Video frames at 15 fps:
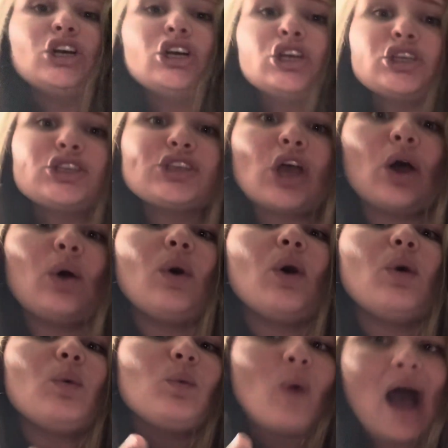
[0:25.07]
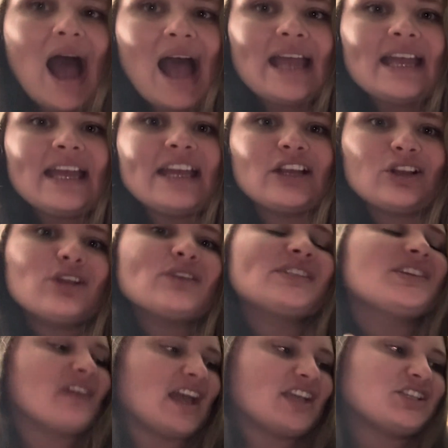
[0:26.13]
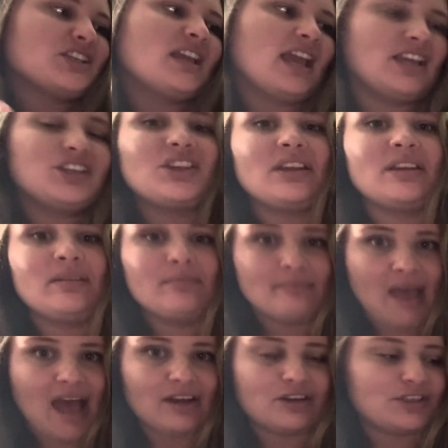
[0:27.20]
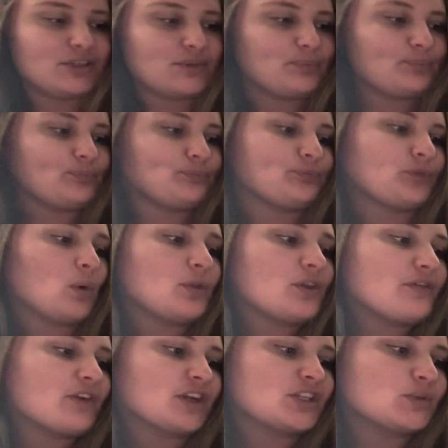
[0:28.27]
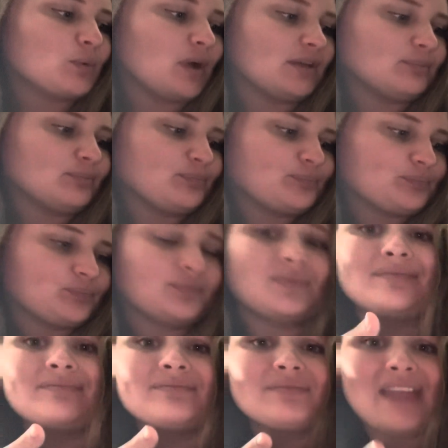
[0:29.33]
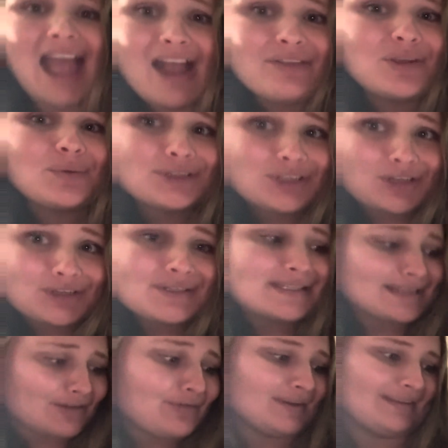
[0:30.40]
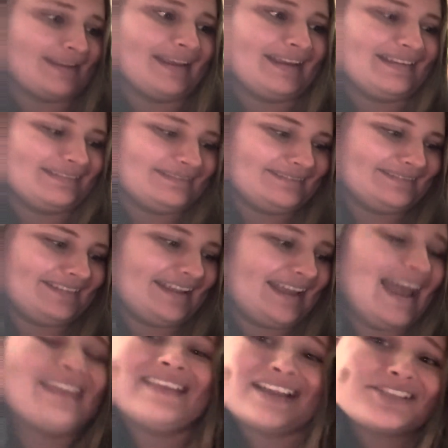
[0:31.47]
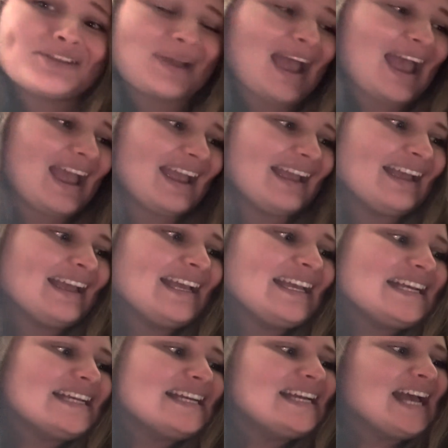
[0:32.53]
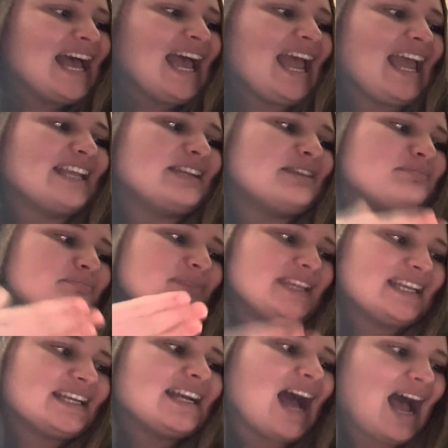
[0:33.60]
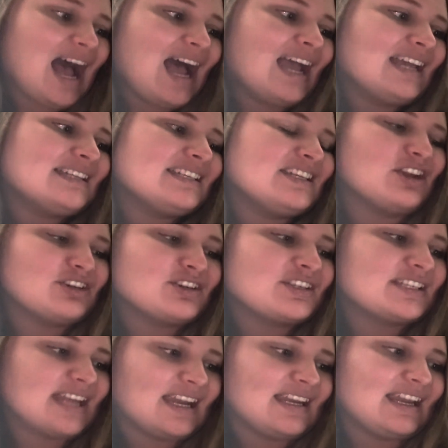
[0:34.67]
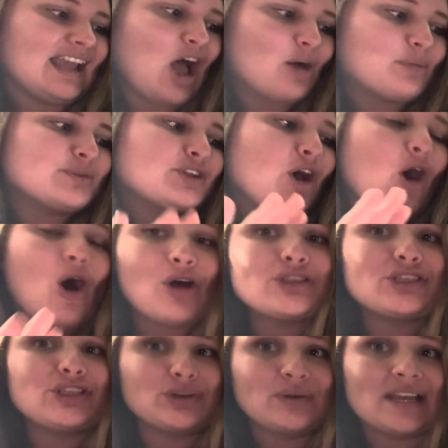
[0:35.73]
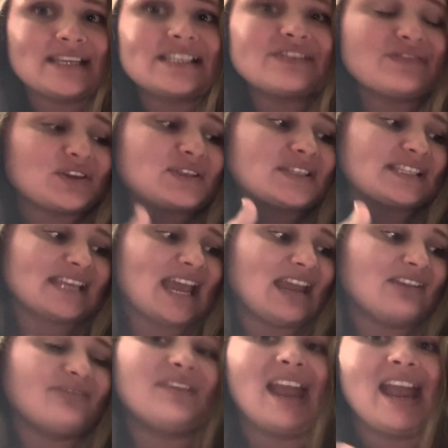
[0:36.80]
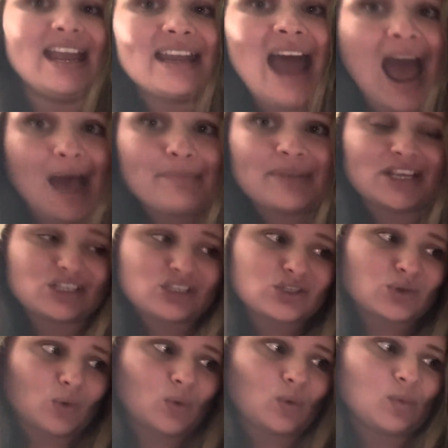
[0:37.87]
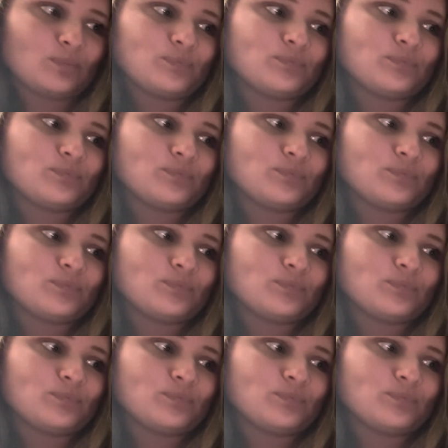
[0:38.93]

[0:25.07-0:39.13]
So why inclusive education matters? Well, the first one, everyone learns differently. And that's okay. And being kind and understanding helps all students feel safe and happy at school.